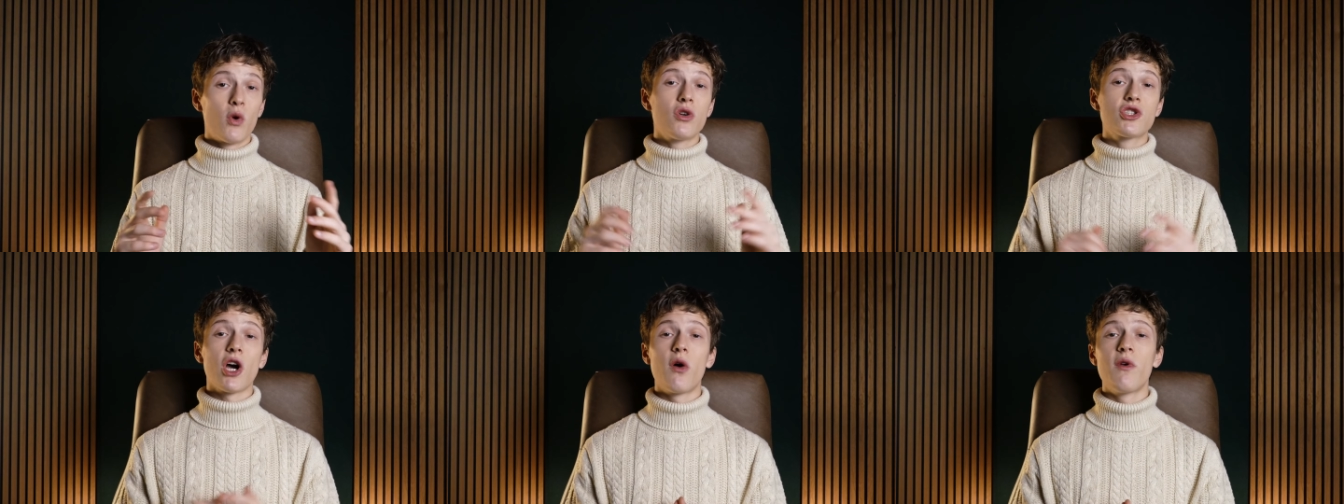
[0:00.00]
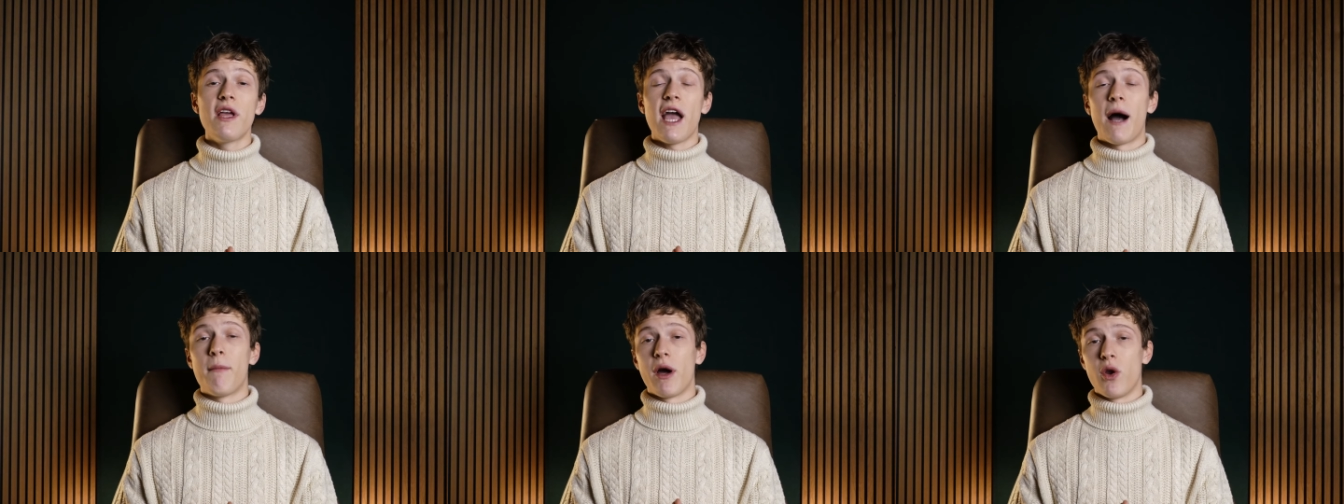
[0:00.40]
not
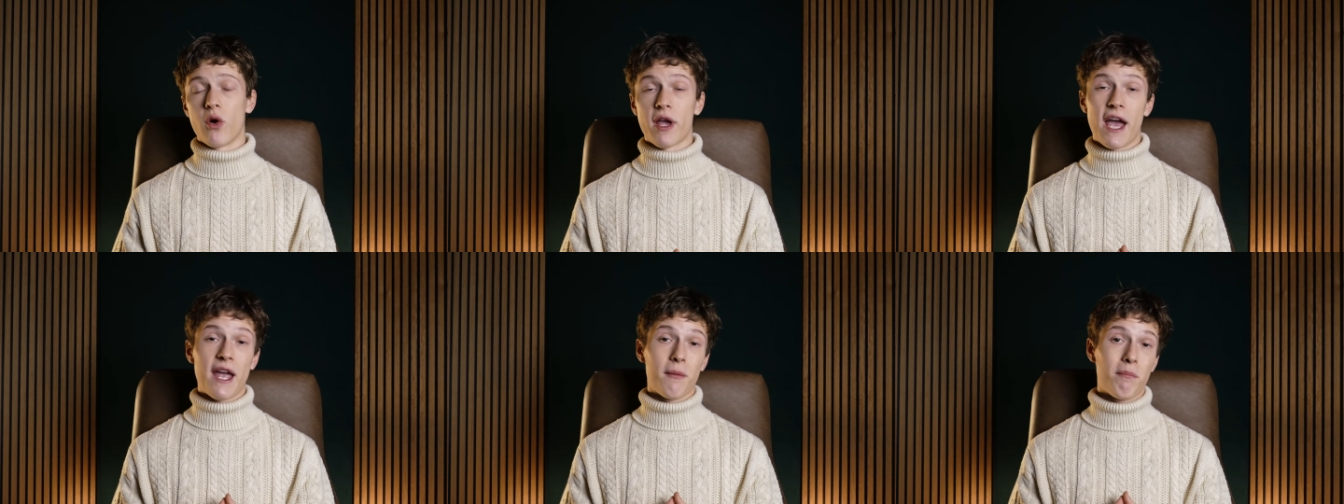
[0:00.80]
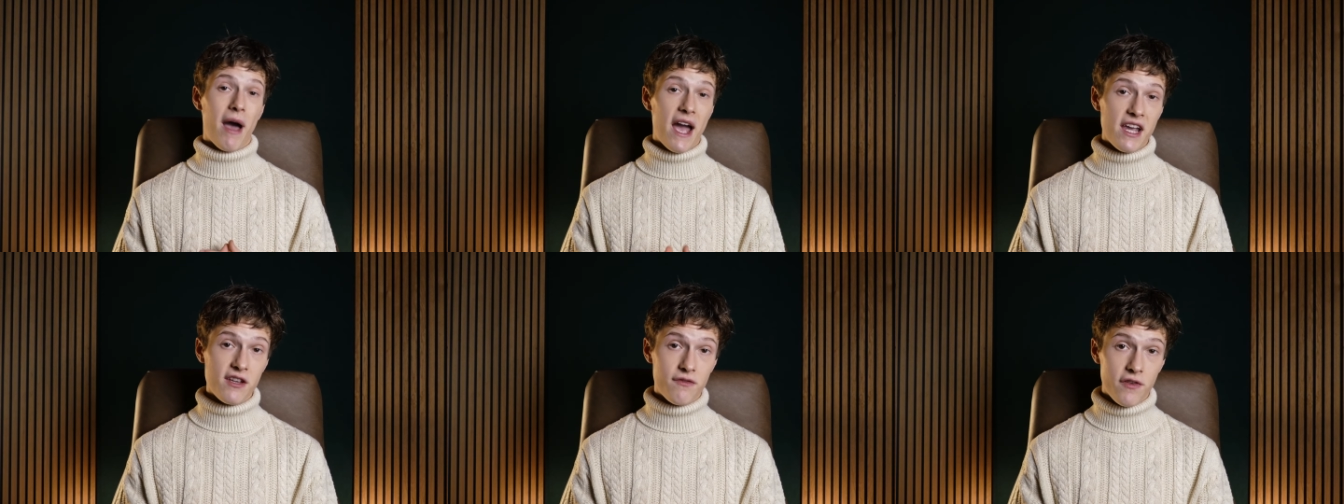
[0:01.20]
only am I not getting
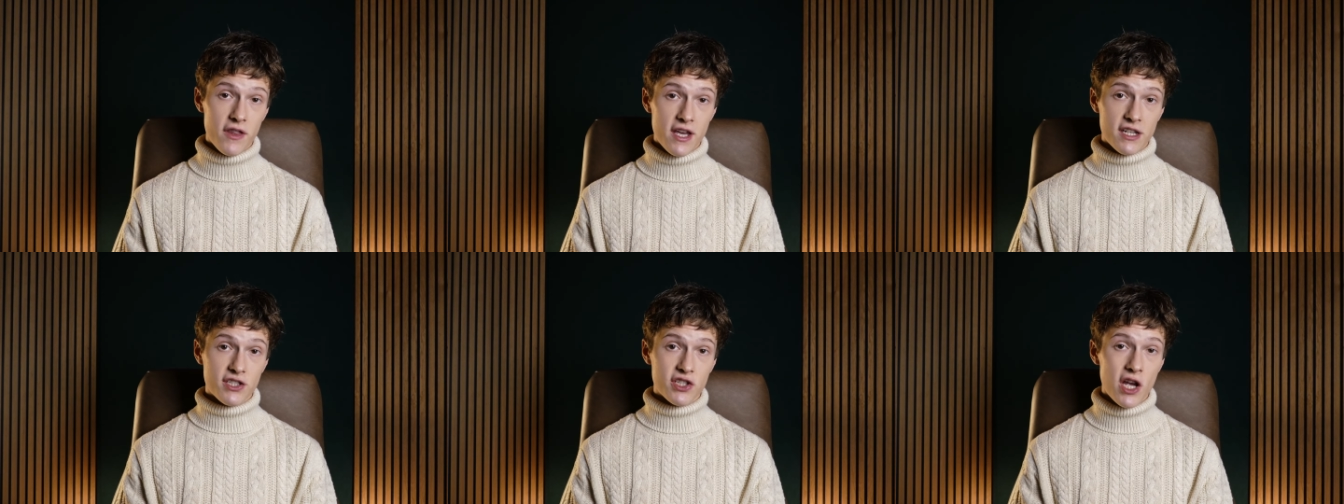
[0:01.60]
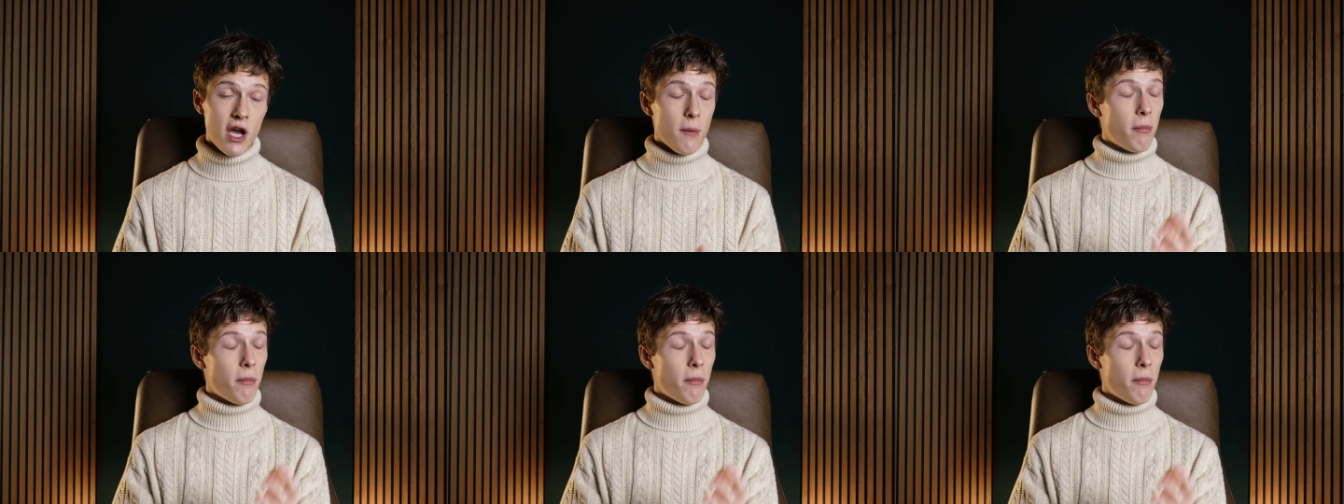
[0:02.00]
paid for this,